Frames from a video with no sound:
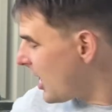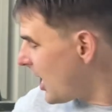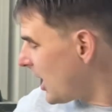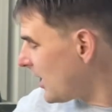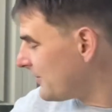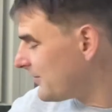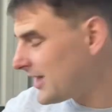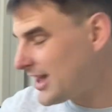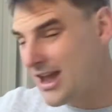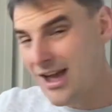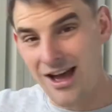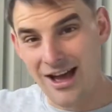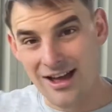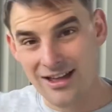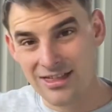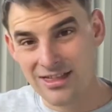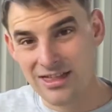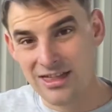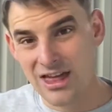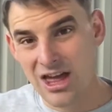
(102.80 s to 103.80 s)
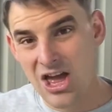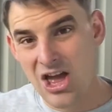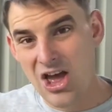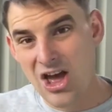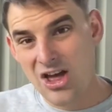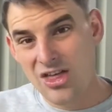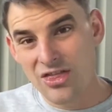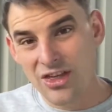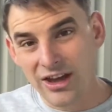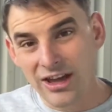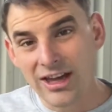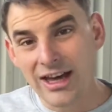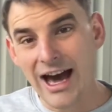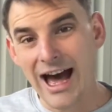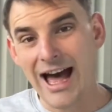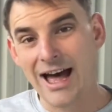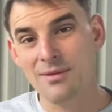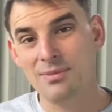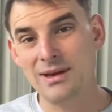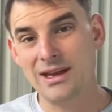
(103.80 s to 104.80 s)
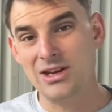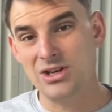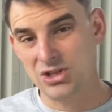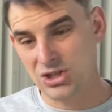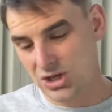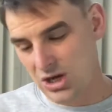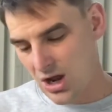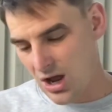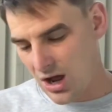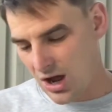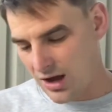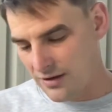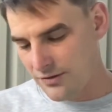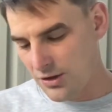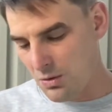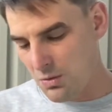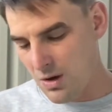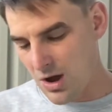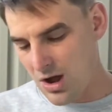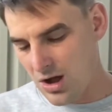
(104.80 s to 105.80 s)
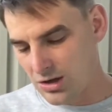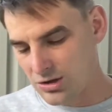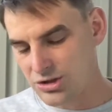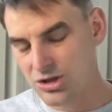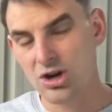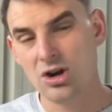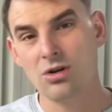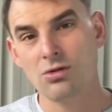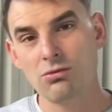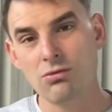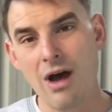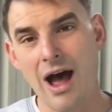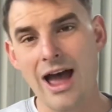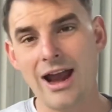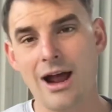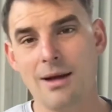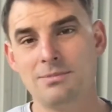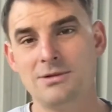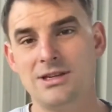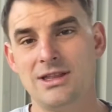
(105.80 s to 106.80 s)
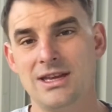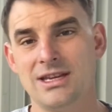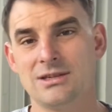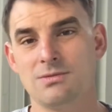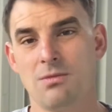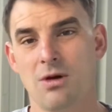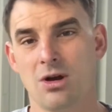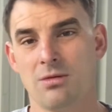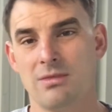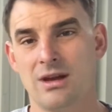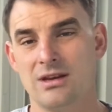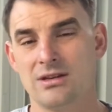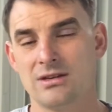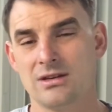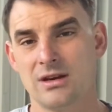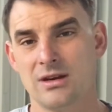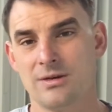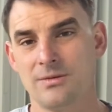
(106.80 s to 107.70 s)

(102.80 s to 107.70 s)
of the earth, the garbage of the world, right up to this moment.